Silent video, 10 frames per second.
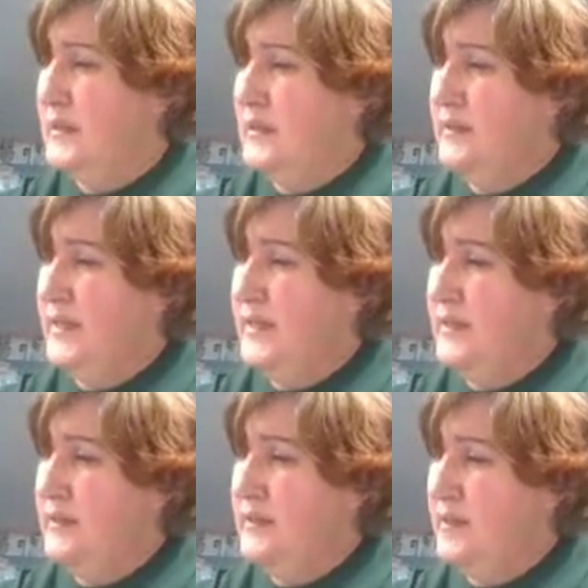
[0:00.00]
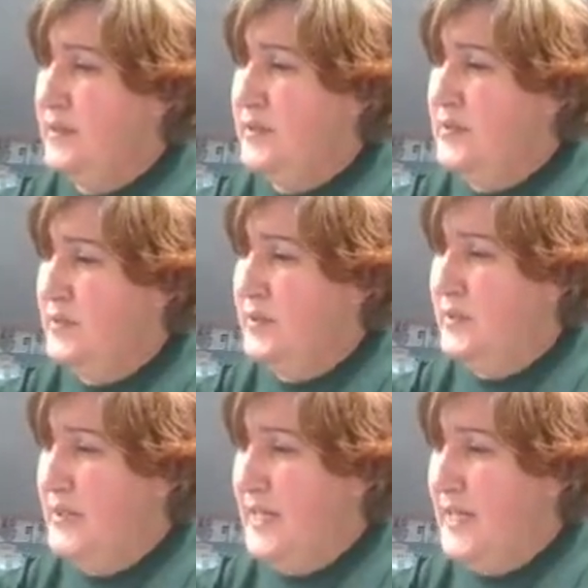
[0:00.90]
And then I'm going to
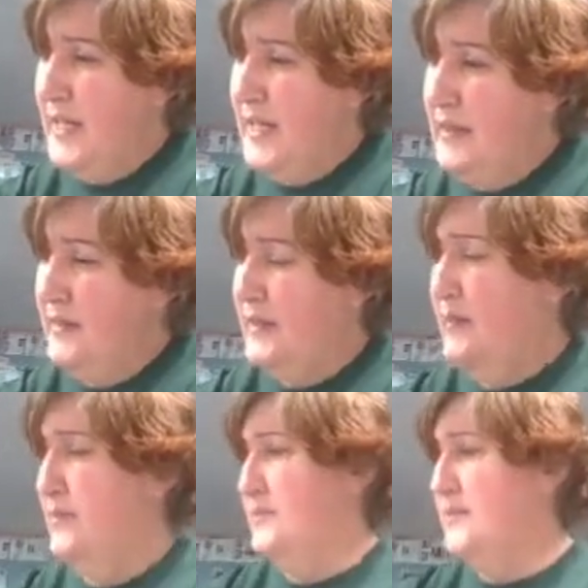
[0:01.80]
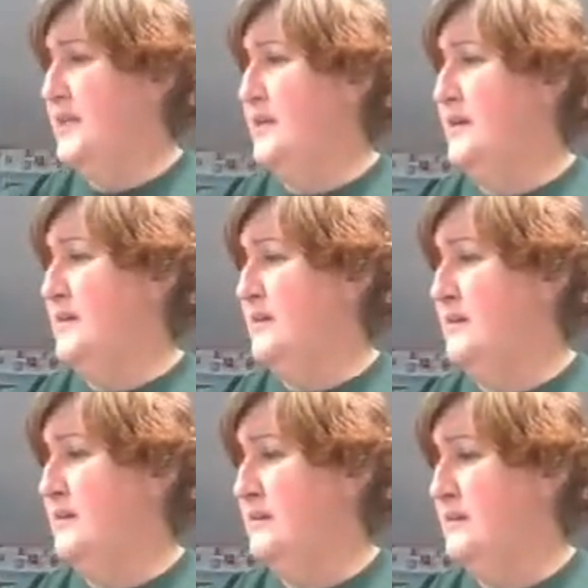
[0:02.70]
do a line that goes
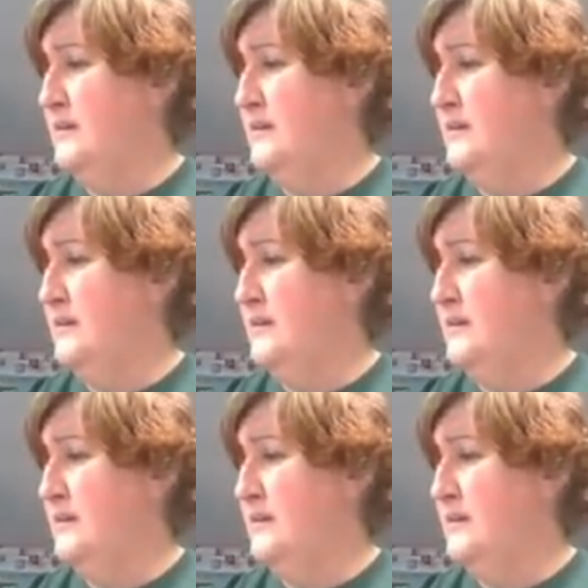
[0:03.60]
here.